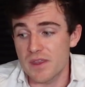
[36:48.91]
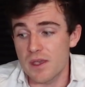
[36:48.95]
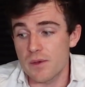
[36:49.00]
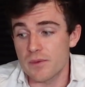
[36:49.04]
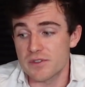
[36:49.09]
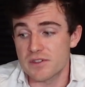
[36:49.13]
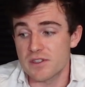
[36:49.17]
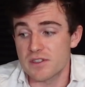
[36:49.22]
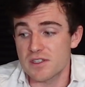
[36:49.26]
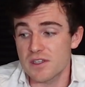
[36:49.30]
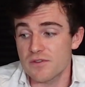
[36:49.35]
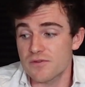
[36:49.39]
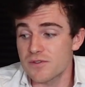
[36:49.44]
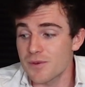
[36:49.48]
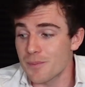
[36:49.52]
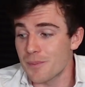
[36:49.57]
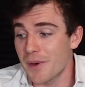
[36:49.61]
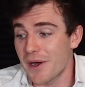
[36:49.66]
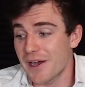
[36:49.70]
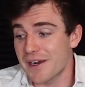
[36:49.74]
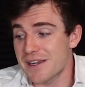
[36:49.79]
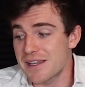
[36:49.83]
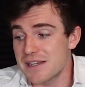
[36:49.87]
It was as if the
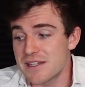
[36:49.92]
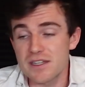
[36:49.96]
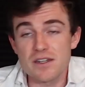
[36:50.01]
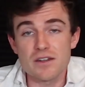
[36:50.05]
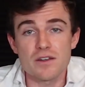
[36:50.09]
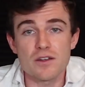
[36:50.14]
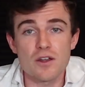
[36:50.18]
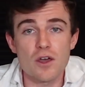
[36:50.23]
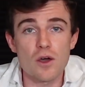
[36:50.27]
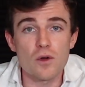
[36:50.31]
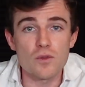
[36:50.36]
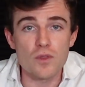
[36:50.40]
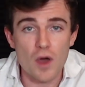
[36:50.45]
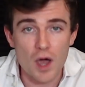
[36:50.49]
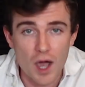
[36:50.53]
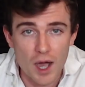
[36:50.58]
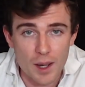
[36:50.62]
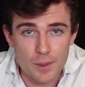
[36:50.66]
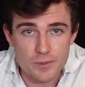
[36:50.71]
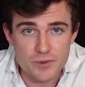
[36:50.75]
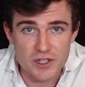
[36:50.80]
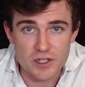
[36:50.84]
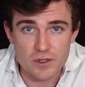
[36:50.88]
body didn't know the
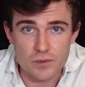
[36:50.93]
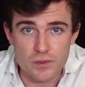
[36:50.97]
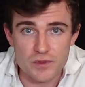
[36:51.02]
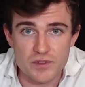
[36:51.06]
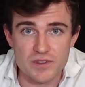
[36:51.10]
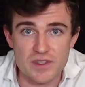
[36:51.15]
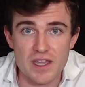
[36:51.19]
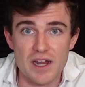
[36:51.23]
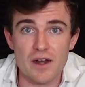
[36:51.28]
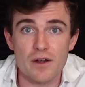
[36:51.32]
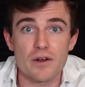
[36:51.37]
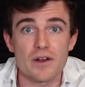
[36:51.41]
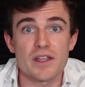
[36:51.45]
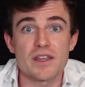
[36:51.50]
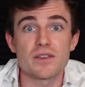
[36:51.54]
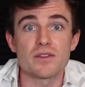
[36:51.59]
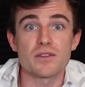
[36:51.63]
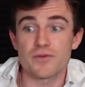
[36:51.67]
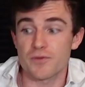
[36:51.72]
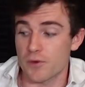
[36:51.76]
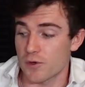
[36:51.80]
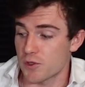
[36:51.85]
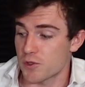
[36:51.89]
object was there
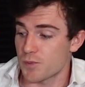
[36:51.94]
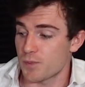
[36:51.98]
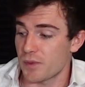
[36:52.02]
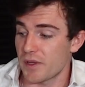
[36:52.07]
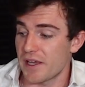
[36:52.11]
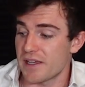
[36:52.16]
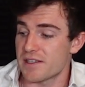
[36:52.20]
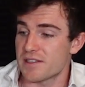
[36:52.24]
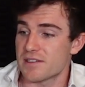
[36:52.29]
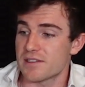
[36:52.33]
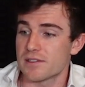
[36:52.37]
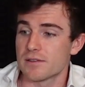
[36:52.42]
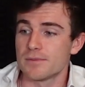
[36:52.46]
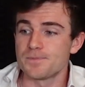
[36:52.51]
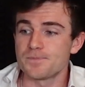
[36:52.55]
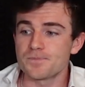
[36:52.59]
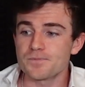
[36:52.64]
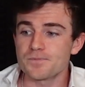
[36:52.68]
in the first place.